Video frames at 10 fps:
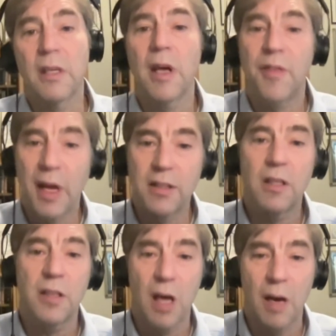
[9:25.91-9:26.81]
And yet, that's
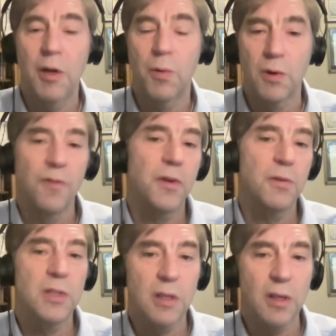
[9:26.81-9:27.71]
the dominant
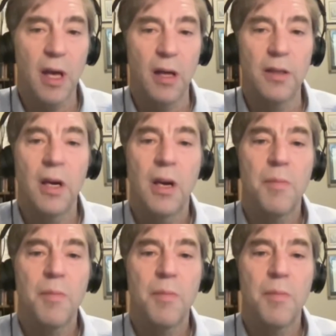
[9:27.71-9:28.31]
worldview still held